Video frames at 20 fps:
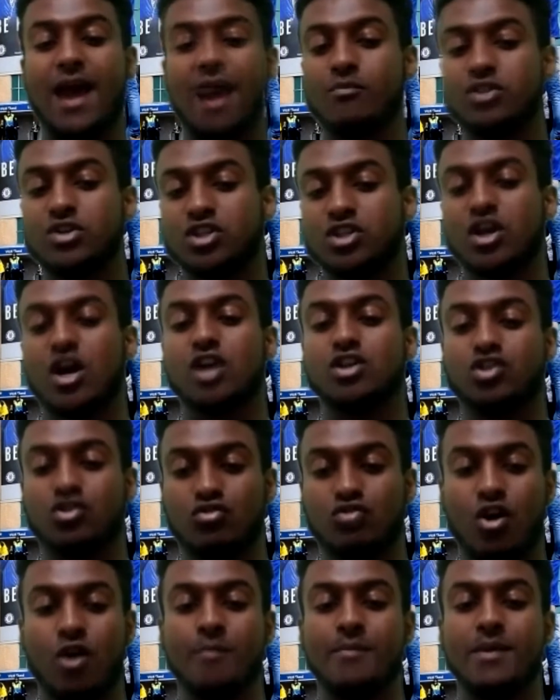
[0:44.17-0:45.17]
We started to
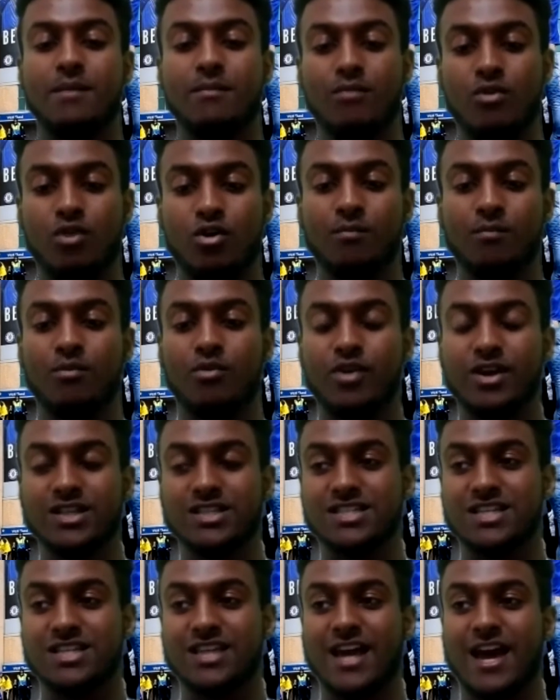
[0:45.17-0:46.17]
grow a bit more and more into
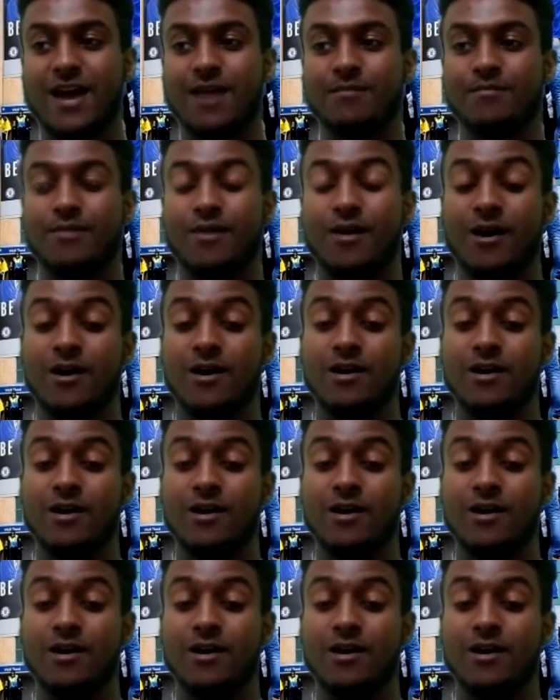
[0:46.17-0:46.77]
the game, but